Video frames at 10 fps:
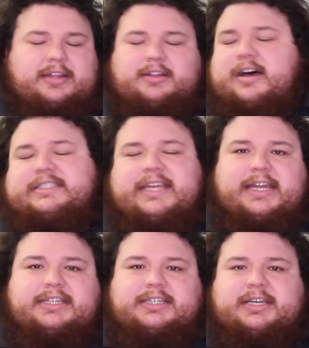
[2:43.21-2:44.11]
Los
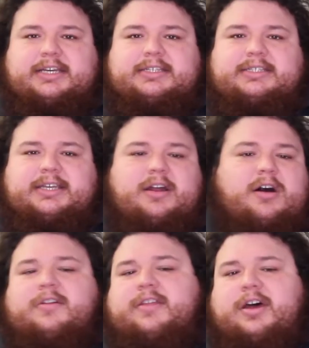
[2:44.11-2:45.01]
Angeles, and
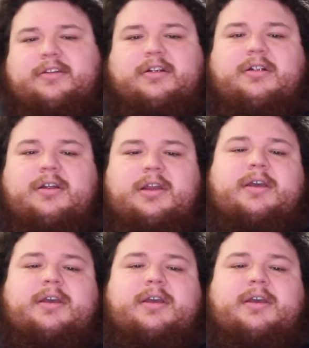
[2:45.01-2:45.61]
all the other